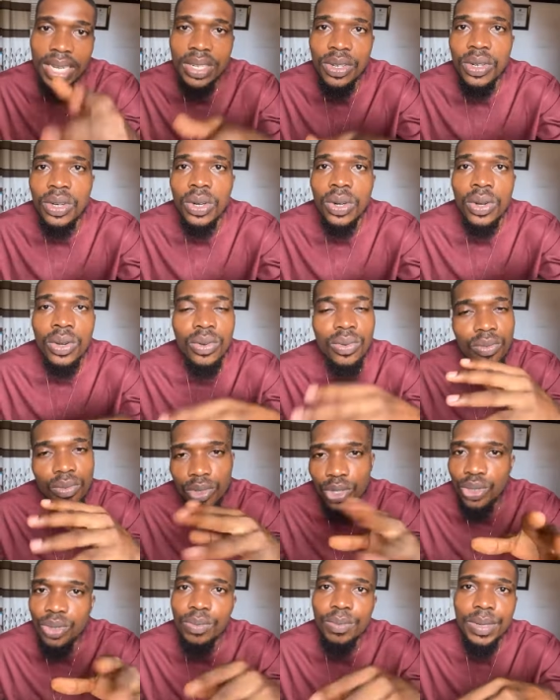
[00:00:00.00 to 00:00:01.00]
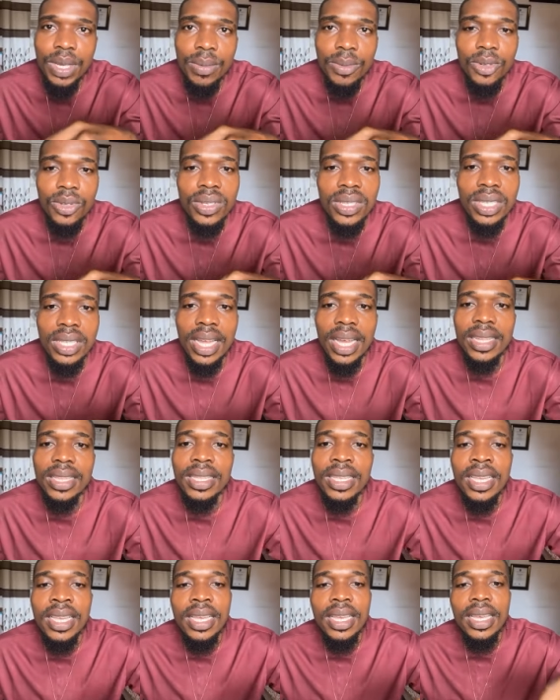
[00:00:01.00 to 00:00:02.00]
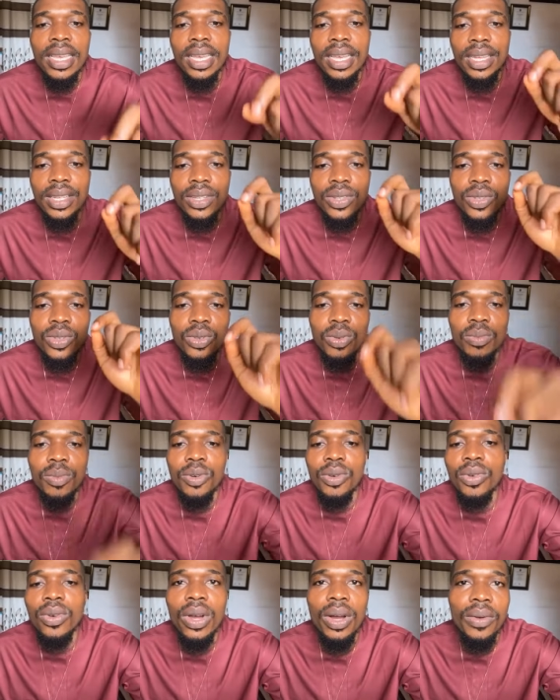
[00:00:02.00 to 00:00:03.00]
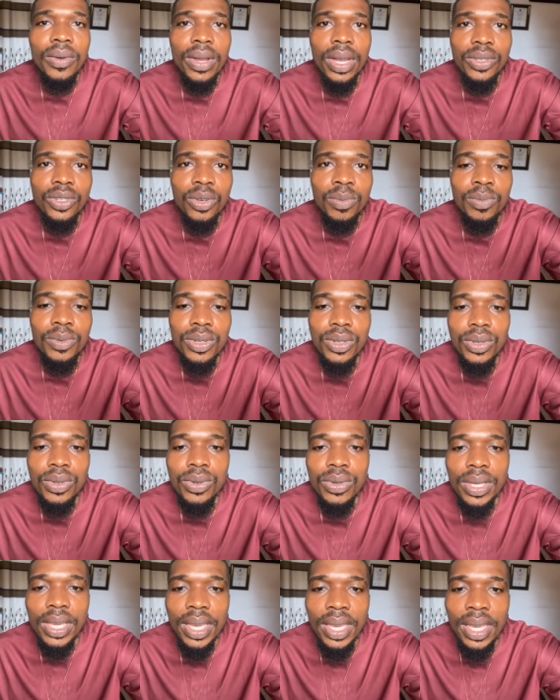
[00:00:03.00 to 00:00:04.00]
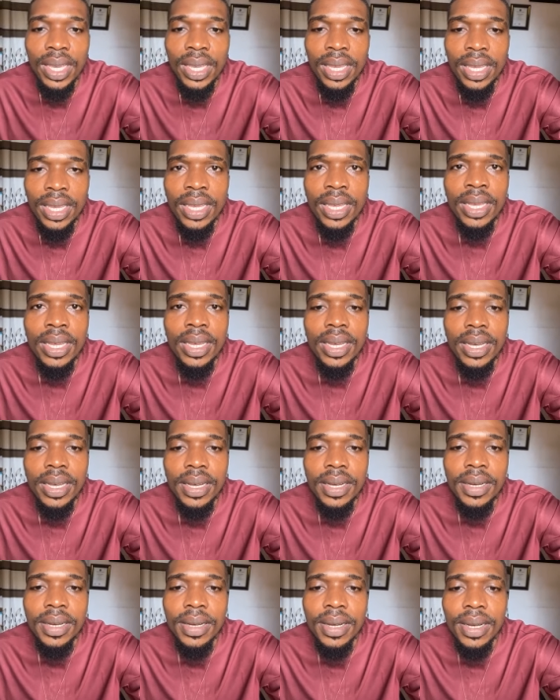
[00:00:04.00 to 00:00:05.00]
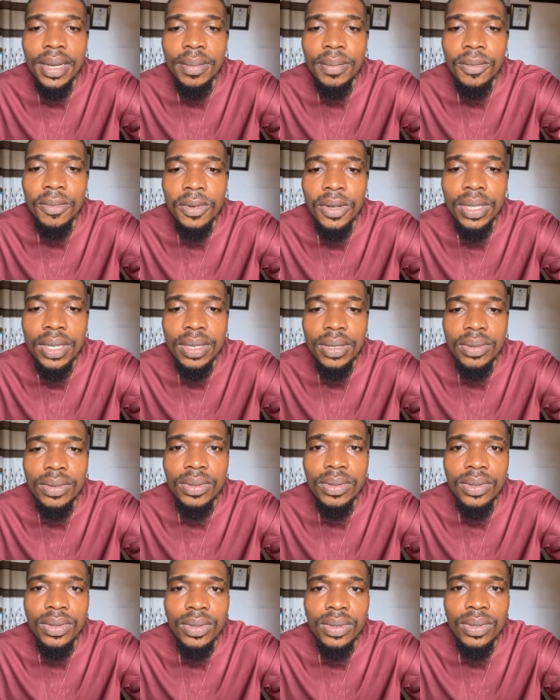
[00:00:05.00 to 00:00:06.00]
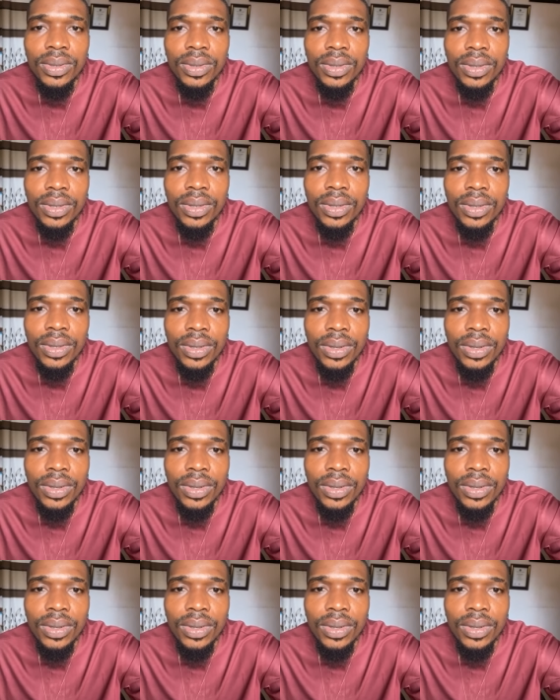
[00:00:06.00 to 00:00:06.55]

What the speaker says: 9 o'clock, we should be able to start, and tomorrow I'll catch up with you, okay? What else?